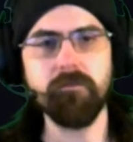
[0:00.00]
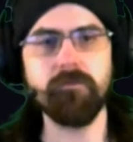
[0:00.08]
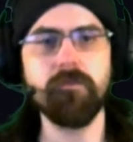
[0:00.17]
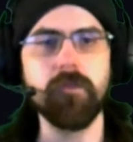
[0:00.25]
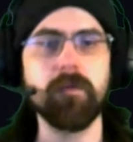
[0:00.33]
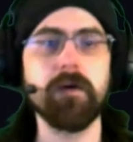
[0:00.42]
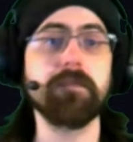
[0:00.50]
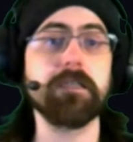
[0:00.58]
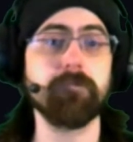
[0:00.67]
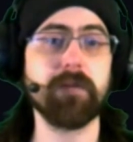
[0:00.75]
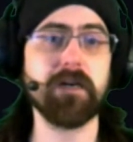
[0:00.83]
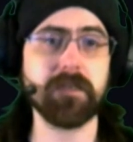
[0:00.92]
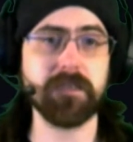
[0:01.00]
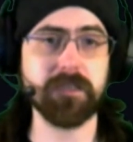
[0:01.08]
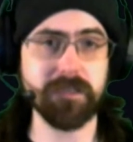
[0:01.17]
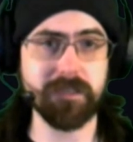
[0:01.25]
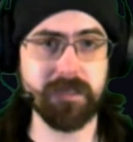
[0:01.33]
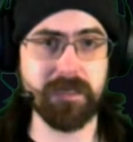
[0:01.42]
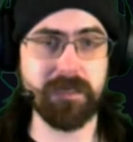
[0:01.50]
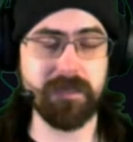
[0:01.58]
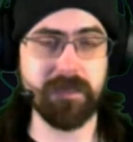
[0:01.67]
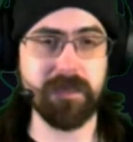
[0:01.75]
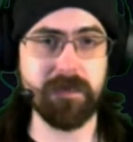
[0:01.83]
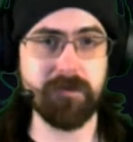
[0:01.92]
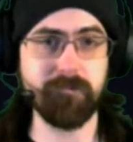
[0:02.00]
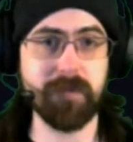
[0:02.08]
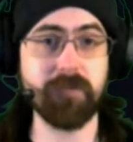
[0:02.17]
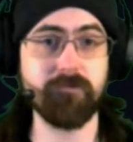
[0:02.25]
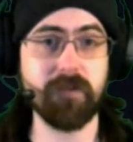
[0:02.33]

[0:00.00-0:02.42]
for the purposes of Parkinson's, the main